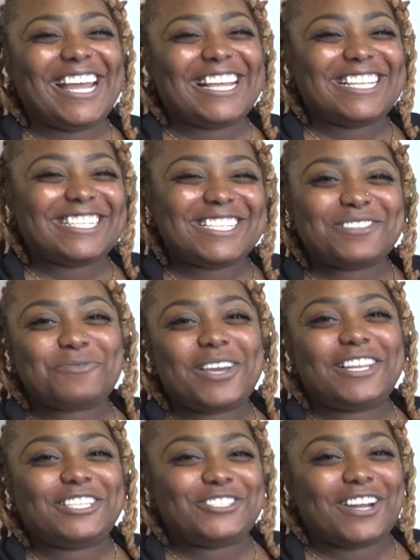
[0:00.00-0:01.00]
This is where
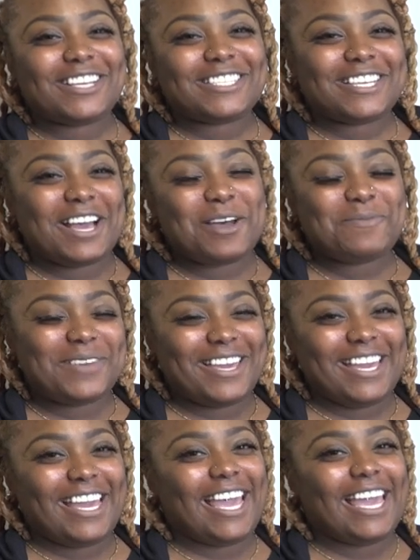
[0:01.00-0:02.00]
the trucks come
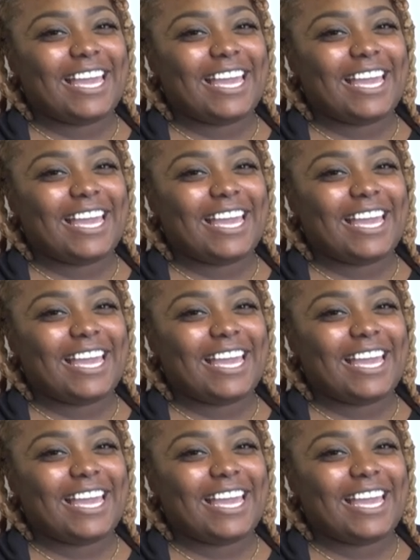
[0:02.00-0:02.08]
in